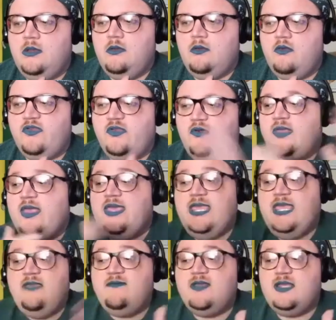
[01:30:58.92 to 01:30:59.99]
so like
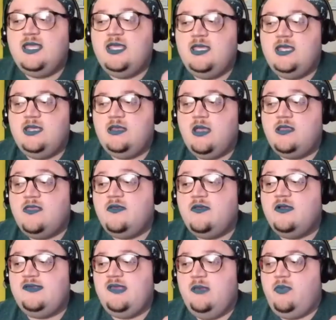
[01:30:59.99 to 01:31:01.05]
even in another
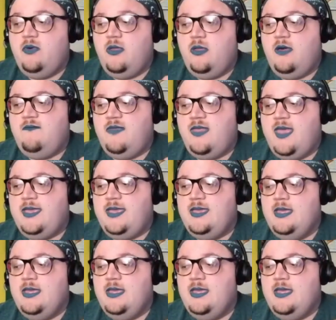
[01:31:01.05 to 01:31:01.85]
example of like